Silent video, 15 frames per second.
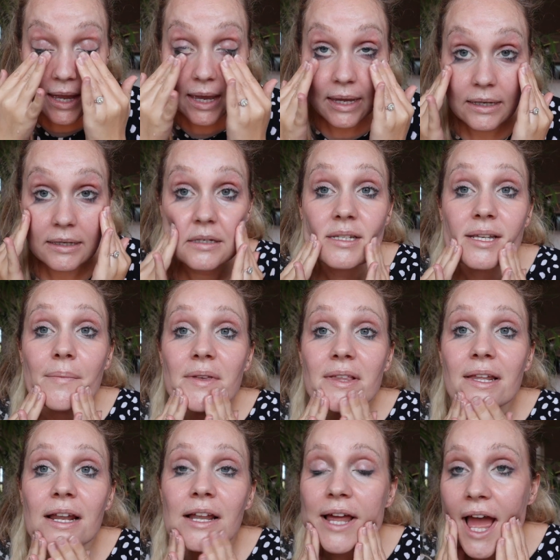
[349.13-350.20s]
and
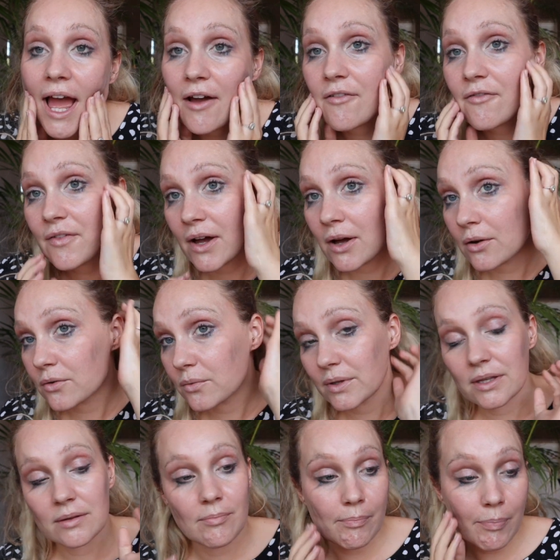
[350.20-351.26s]
something that I have found
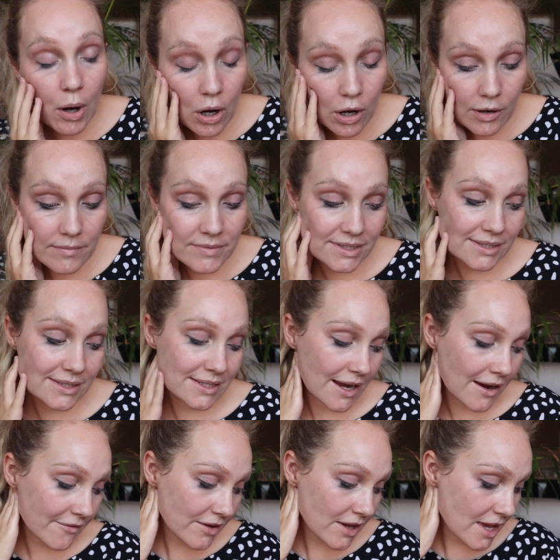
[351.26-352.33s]
with balms and
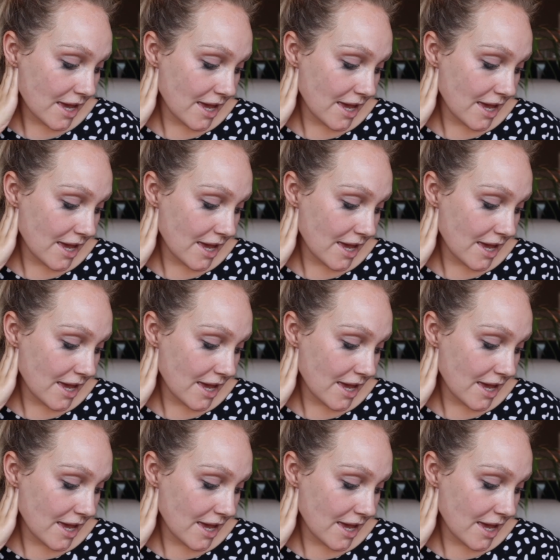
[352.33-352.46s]
stuff,